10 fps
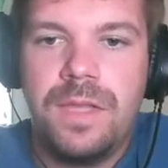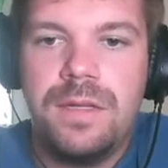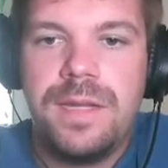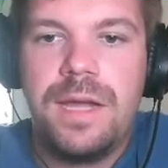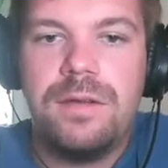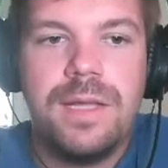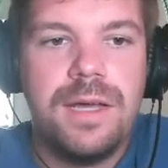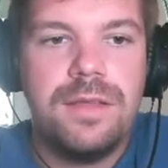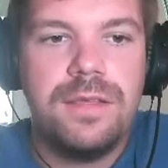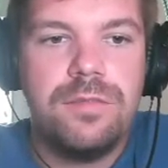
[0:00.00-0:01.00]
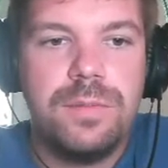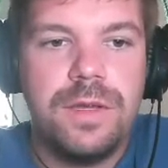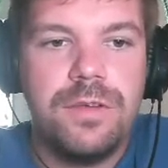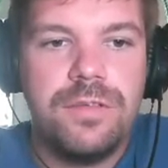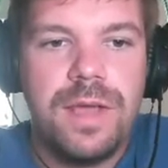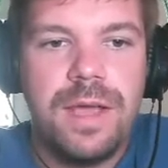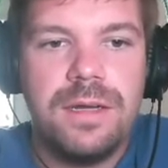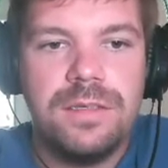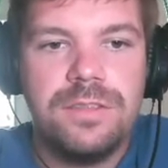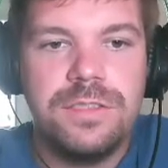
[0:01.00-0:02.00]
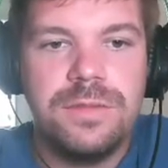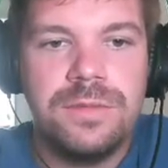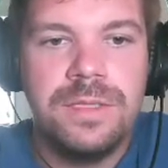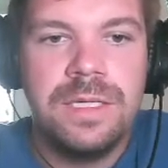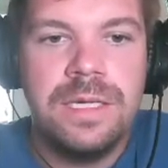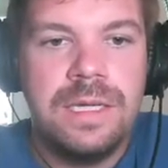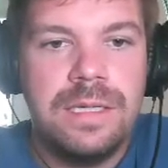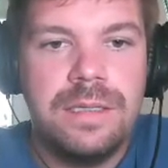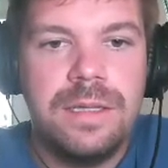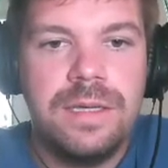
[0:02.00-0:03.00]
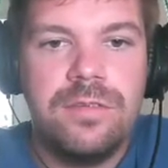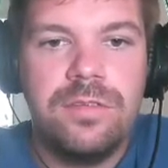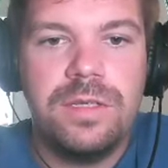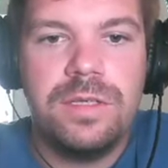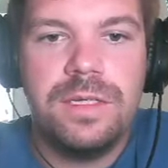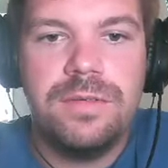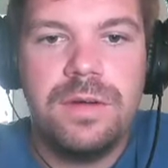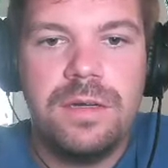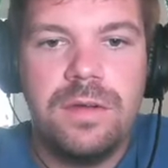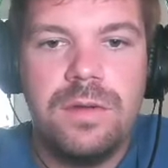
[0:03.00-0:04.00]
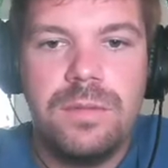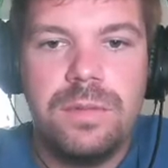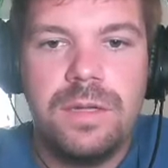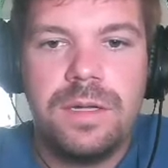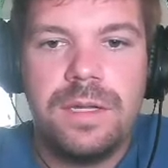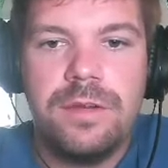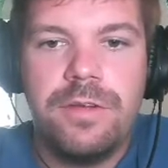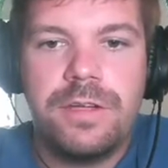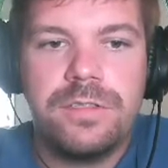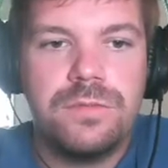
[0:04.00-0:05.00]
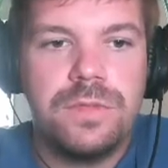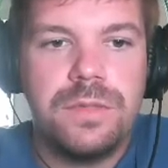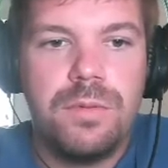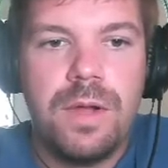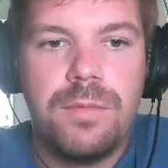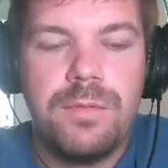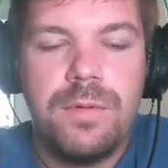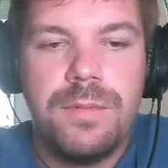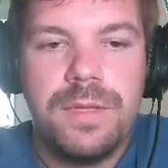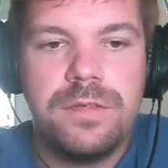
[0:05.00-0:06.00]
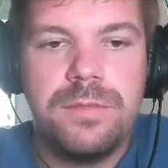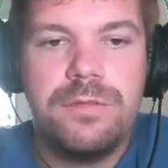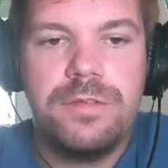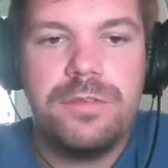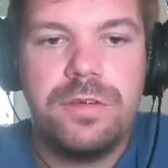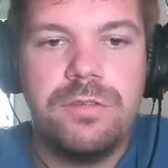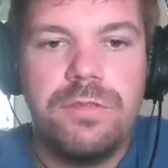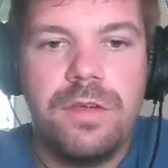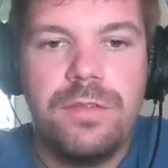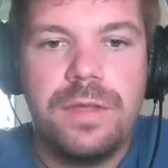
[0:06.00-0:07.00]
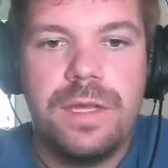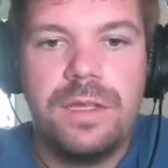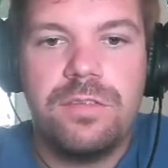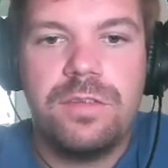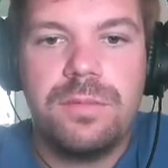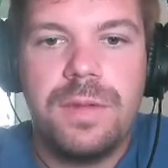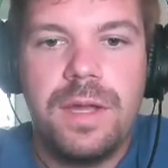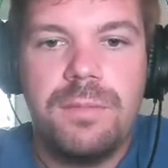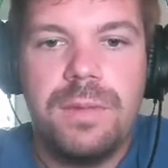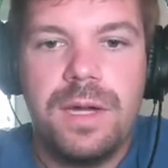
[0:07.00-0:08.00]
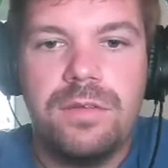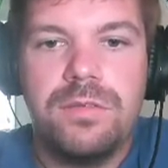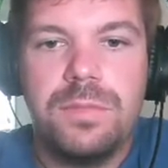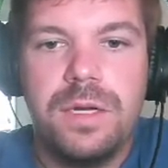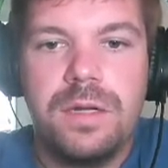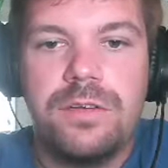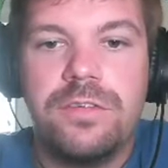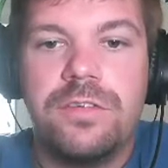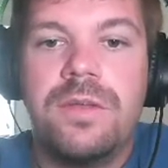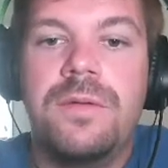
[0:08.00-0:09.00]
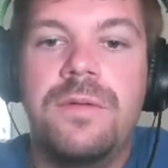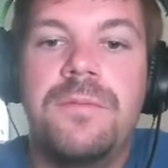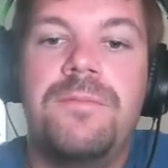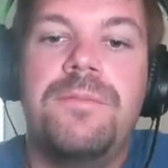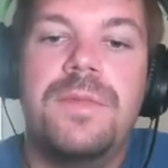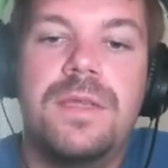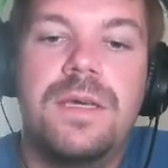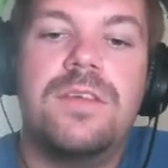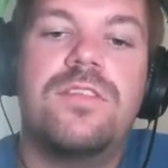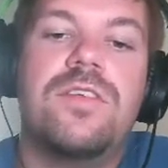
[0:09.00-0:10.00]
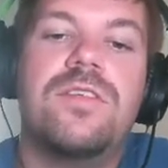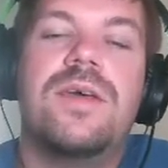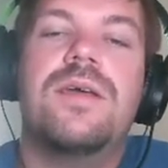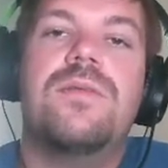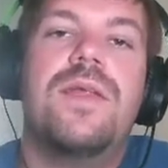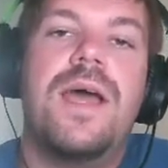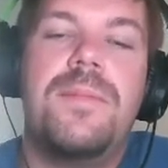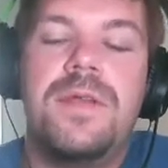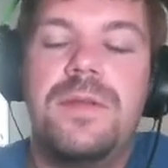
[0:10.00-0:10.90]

Now allow these players to add on to. Then they easily leave ongoing blocking interactions with the proper momentum and result rather than getting stuck behind piles of blockers. Yes, because that would happen to